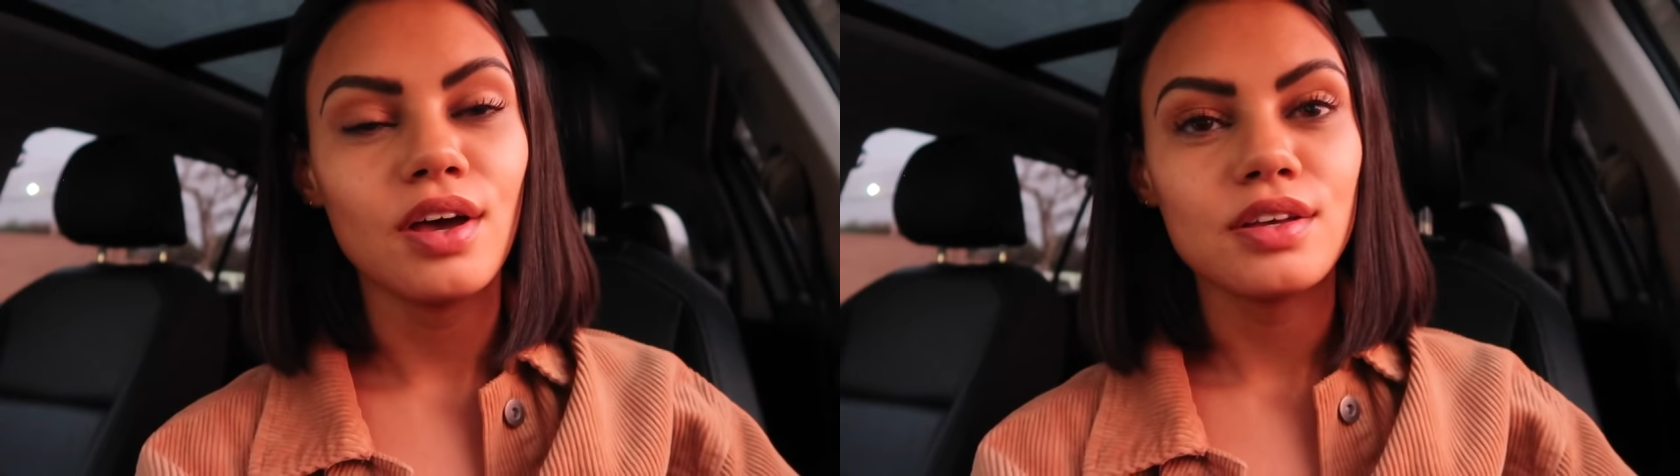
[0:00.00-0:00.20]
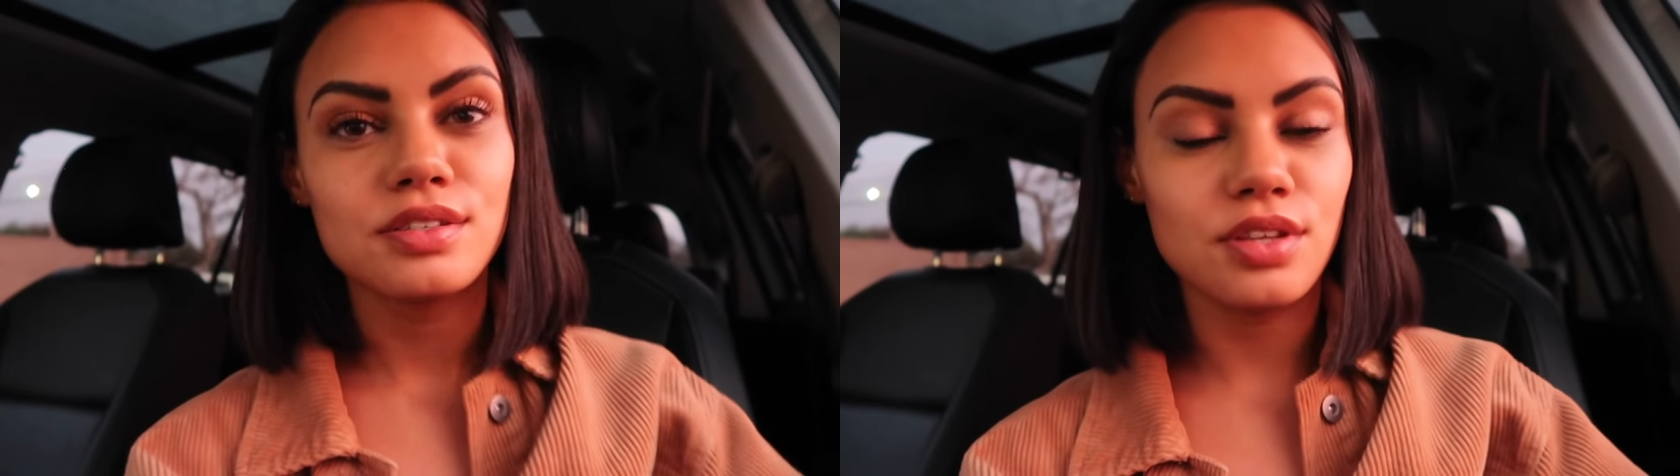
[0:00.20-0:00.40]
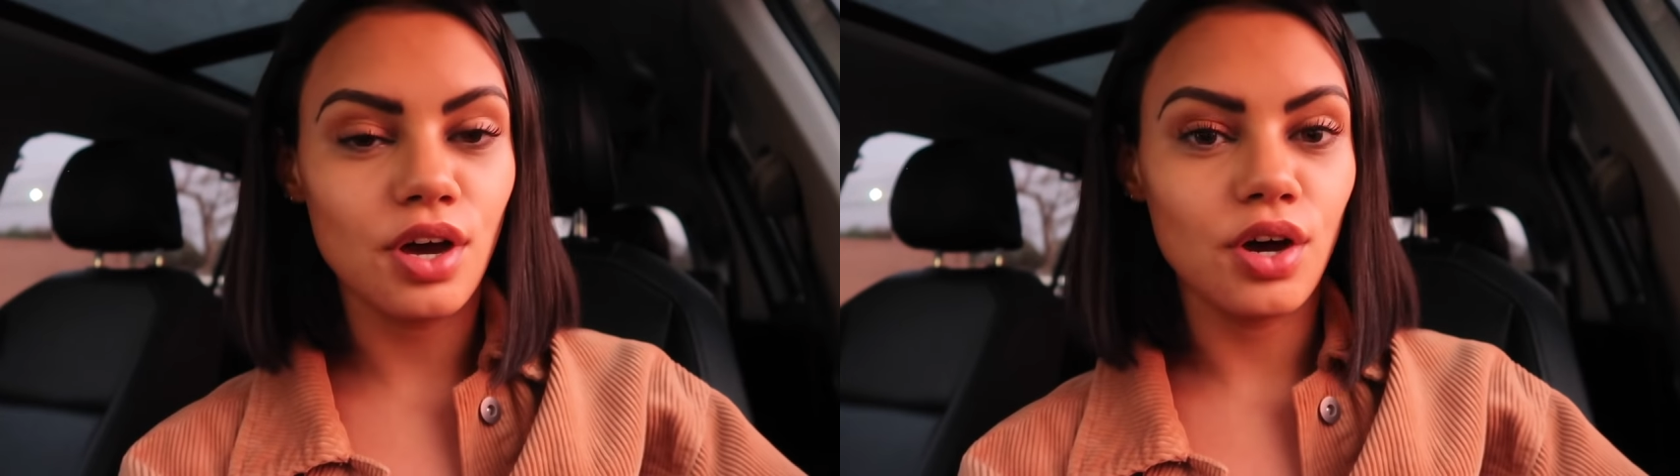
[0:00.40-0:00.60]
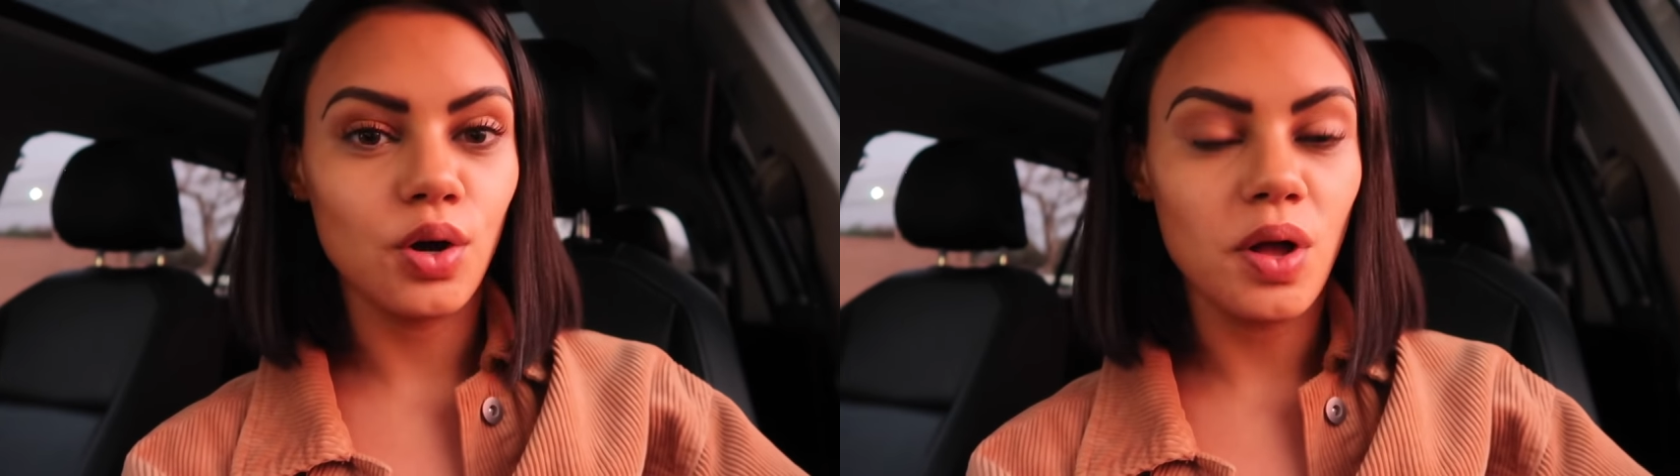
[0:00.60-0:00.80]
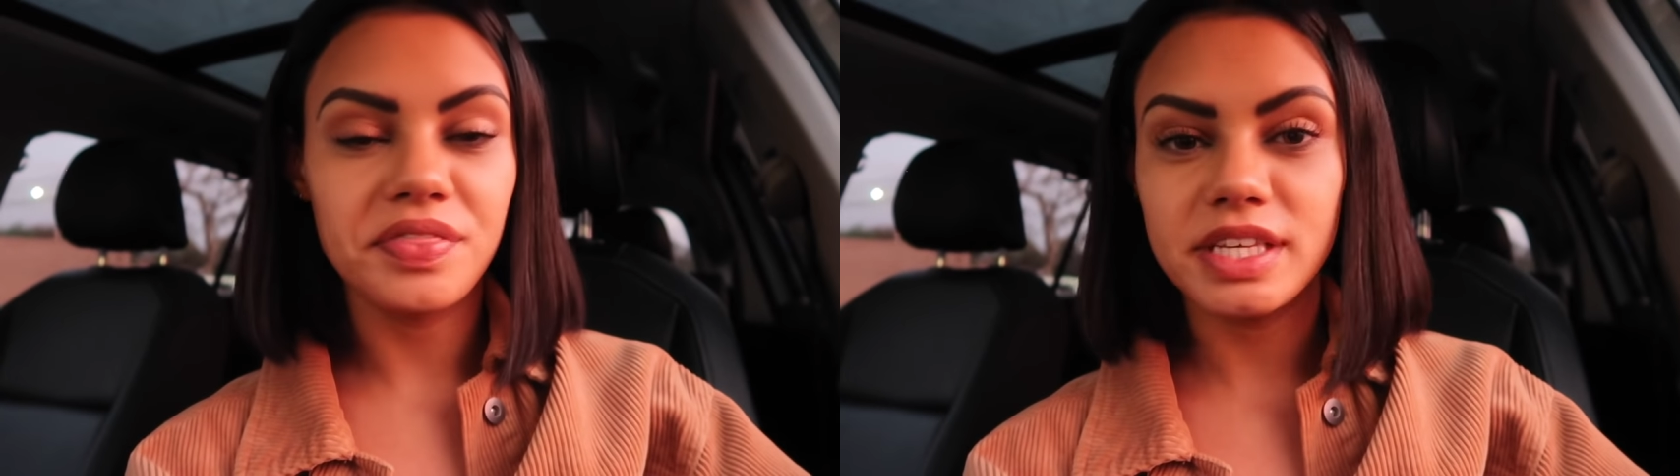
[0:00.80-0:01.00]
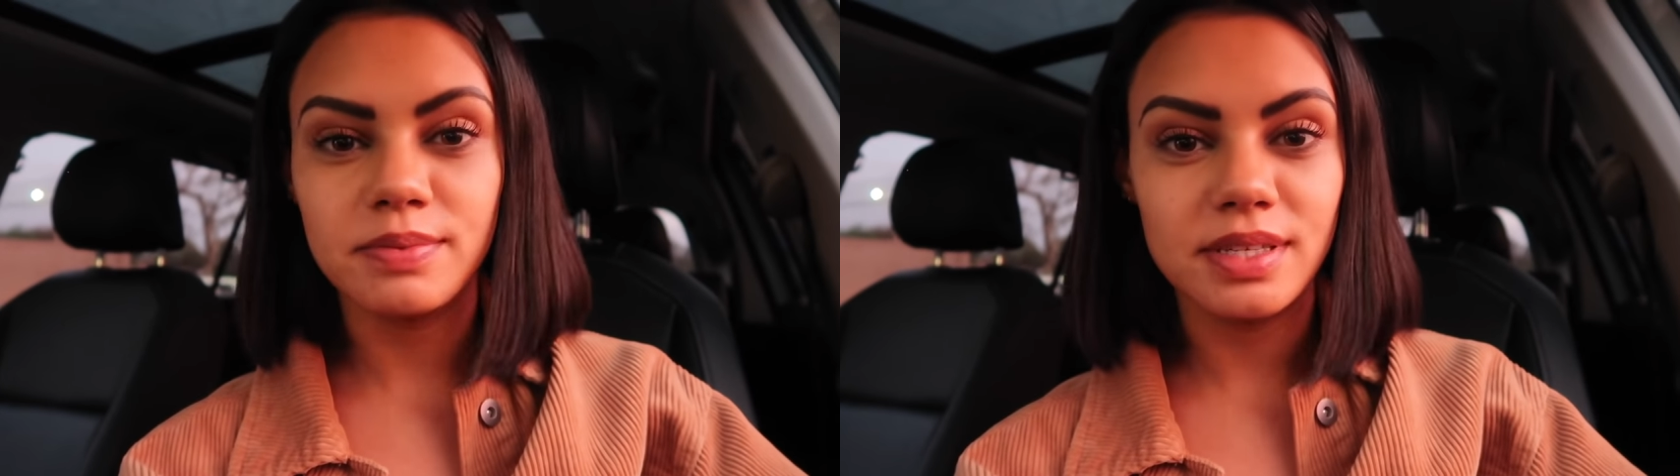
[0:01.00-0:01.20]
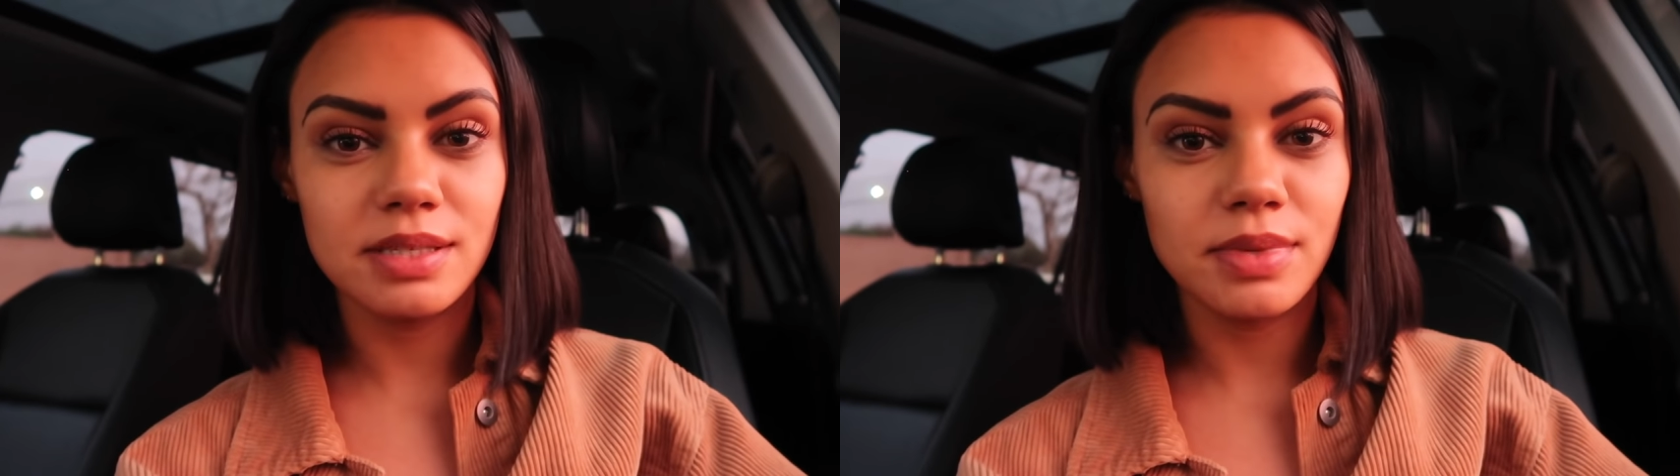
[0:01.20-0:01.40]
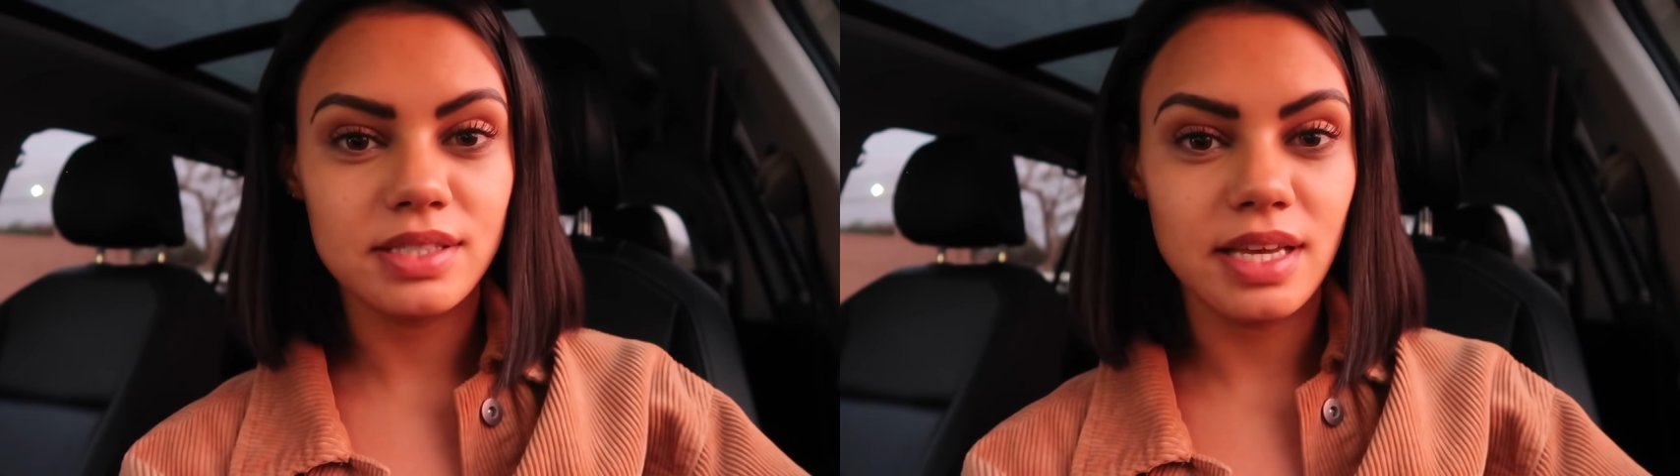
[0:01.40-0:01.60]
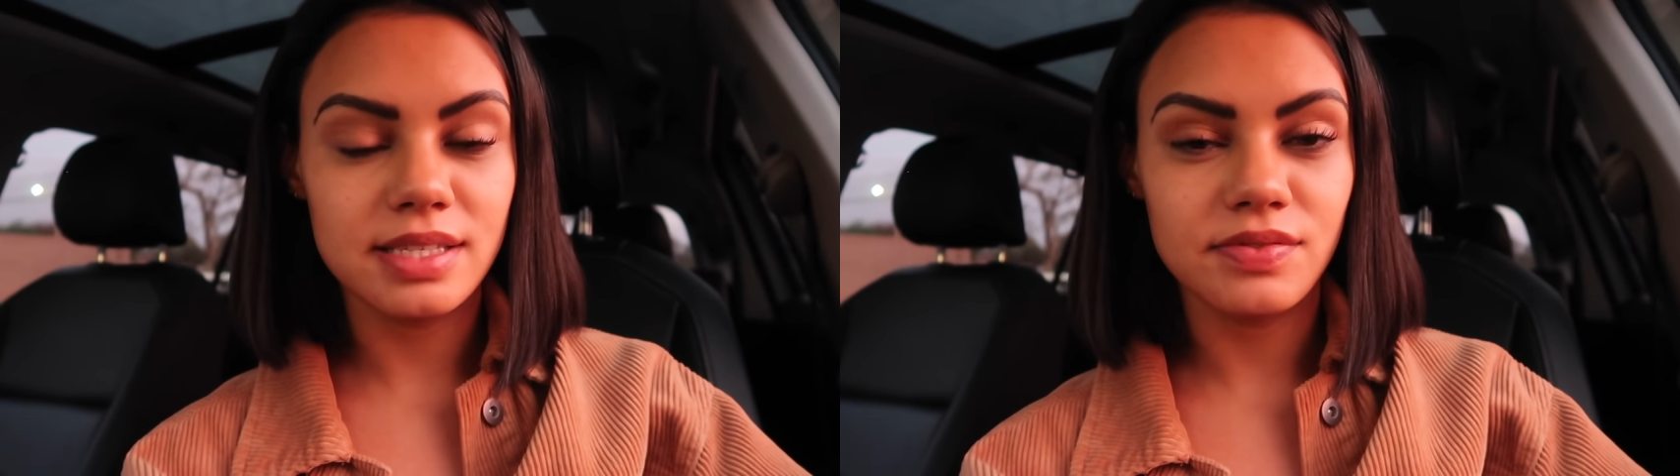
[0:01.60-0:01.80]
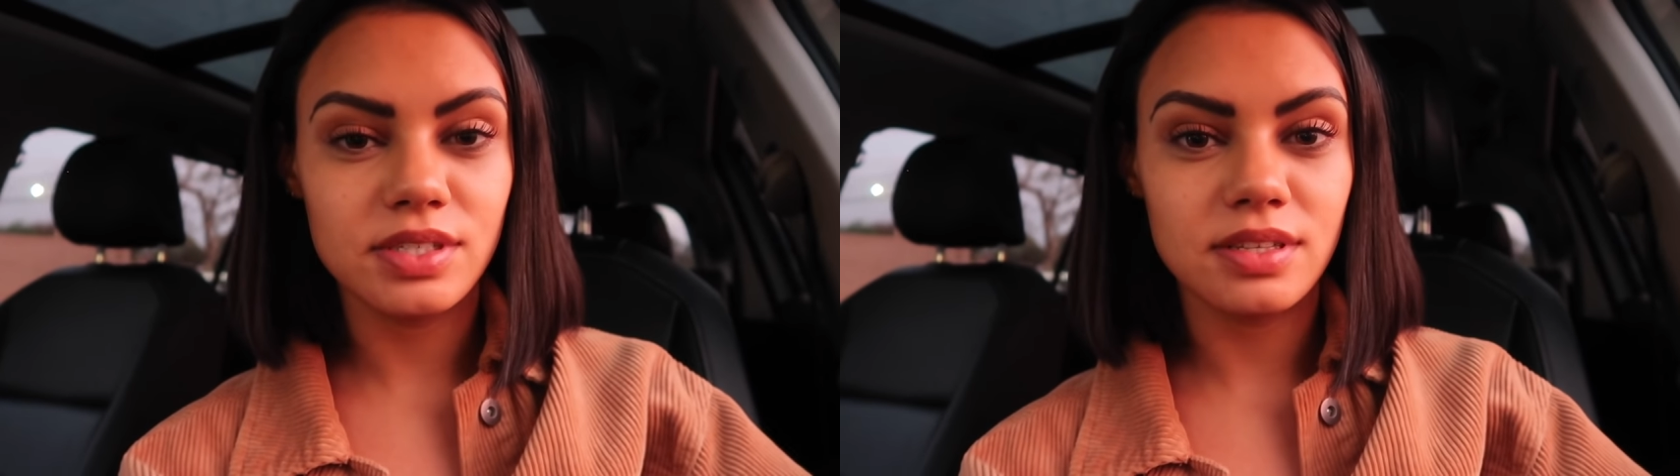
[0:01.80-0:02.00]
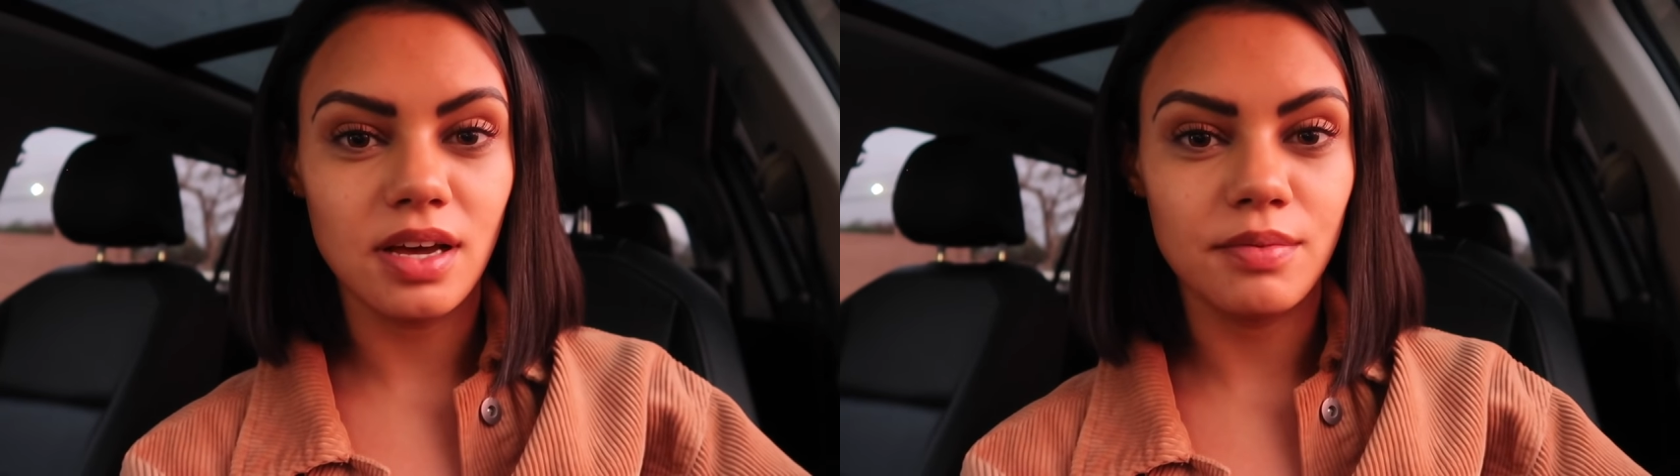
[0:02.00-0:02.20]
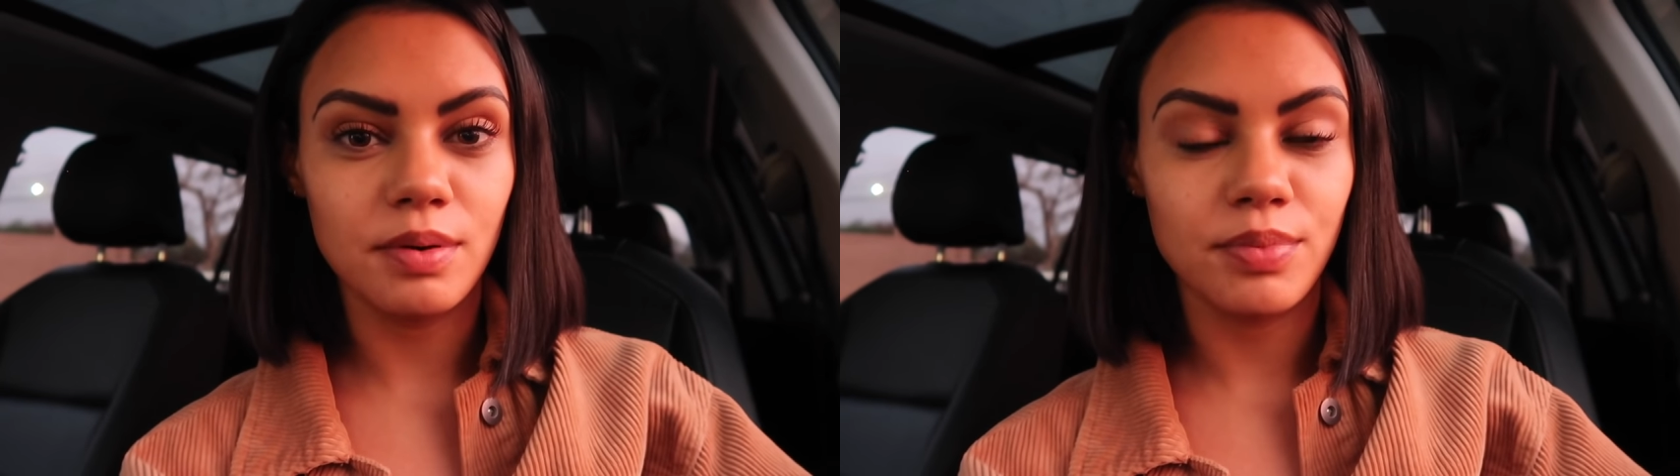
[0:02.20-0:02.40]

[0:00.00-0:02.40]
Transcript: So this may seem excessive to some,